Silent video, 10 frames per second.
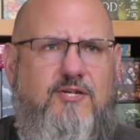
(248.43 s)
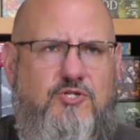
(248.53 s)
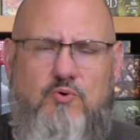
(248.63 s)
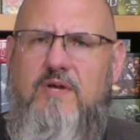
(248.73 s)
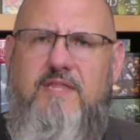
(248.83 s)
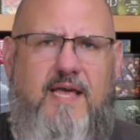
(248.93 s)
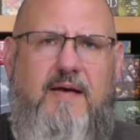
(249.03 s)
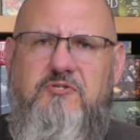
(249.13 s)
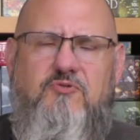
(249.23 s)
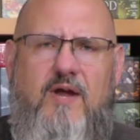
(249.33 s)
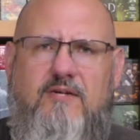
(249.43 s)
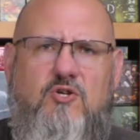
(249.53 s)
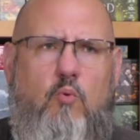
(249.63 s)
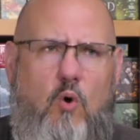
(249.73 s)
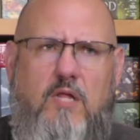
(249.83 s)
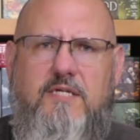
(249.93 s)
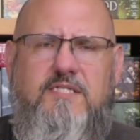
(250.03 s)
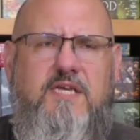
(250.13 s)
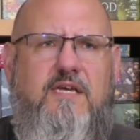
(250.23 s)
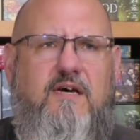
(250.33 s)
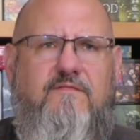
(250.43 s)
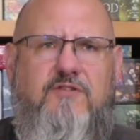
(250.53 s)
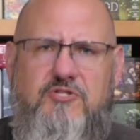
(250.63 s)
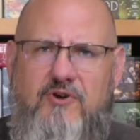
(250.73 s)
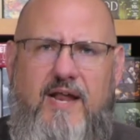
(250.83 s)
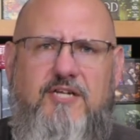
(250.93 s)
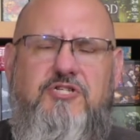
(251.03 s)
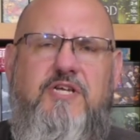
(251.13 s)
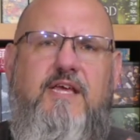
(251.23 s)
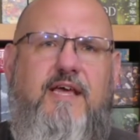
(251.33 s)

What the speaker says: enjoyed the abstract quality of the strategy